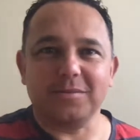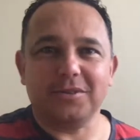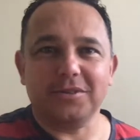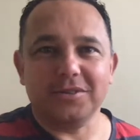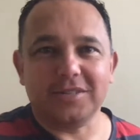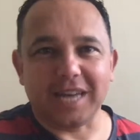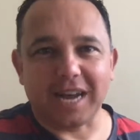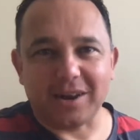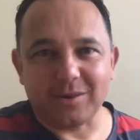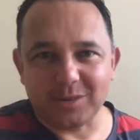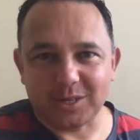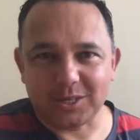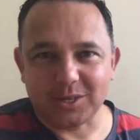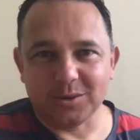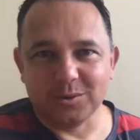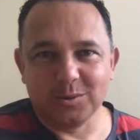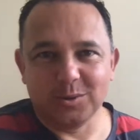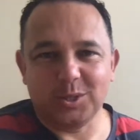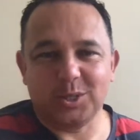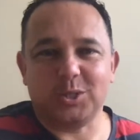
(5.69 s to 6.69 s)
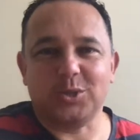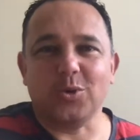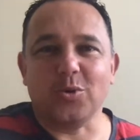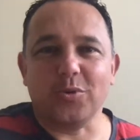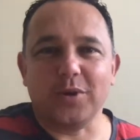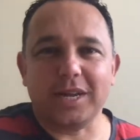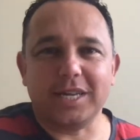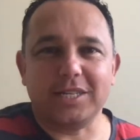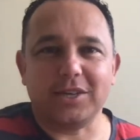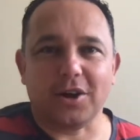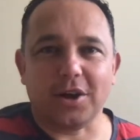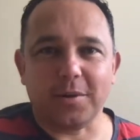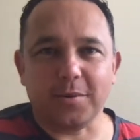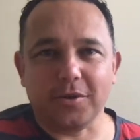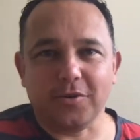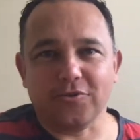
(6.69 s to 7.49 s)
to Tawa School Story Time.